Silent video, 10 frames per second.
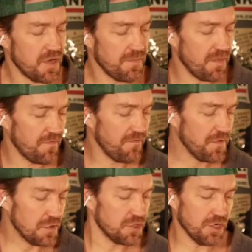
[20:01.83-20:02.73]
up, the
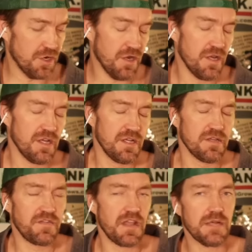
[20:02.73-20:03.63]
future
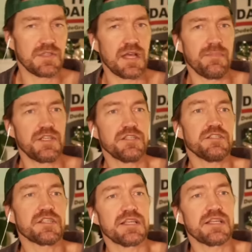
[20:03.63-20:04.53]
cannabis
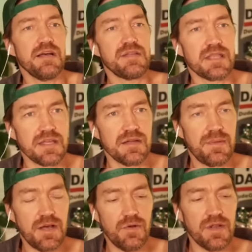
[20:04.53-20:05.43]
competitions, because it got me thinking
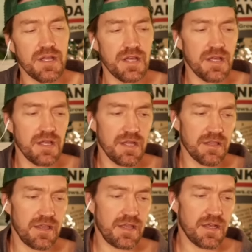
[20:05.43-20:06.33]
about
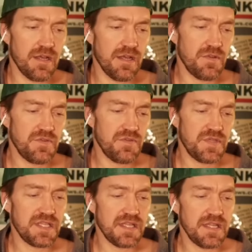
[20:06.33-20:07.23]
like uh, when you
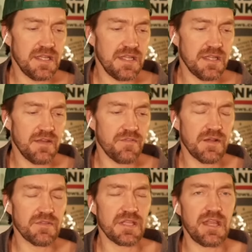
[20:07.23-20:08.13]
see, I forgot
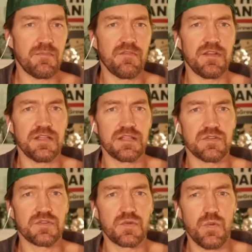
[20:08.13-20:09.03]
what the name of it is.
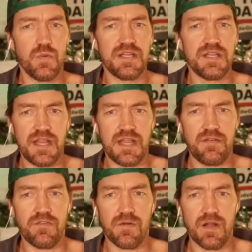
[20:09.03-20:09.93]
There's one in Denver,